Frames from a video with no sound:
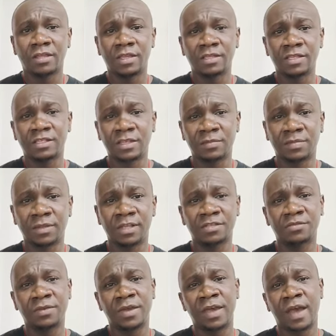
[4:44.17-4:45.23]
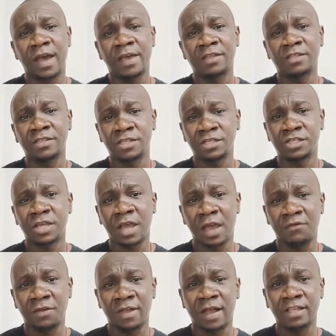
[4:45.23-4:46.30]
This is the place where I teach
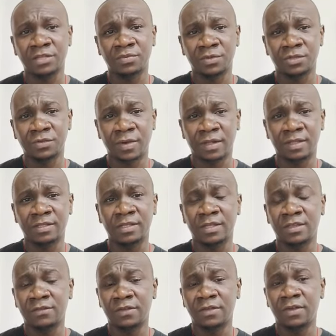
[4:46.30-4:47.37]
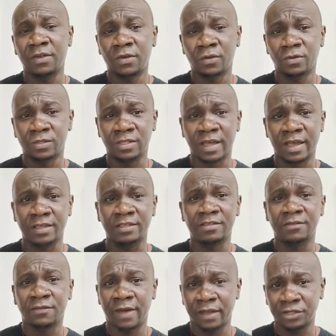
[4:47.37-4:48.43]
African spirituality in a very
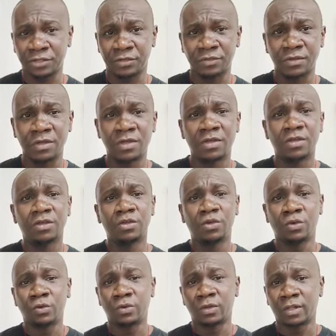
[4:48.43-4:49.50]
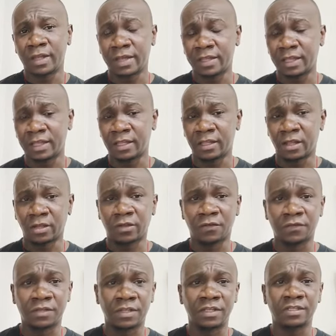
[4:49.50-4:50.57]
concise fashion. You're going to learn a lot of
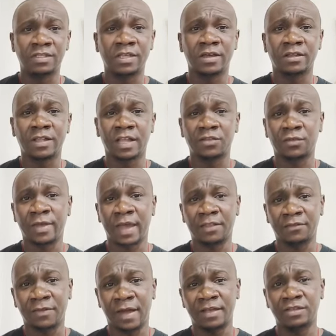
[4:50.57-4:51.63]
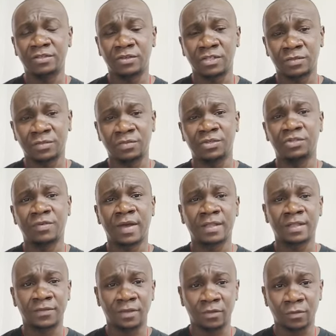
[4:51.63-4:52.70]
things that will advance your spiritual
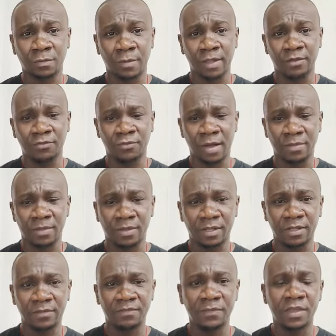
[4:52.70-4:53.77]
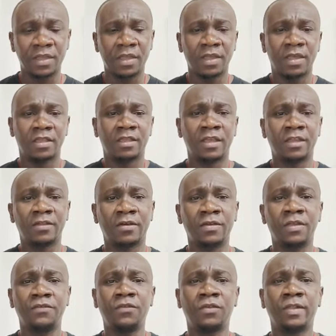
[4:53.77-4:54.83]
development rapidly. Then
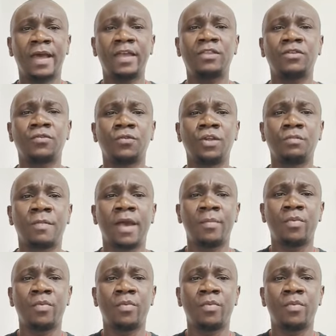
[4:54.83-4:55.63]
if you like to read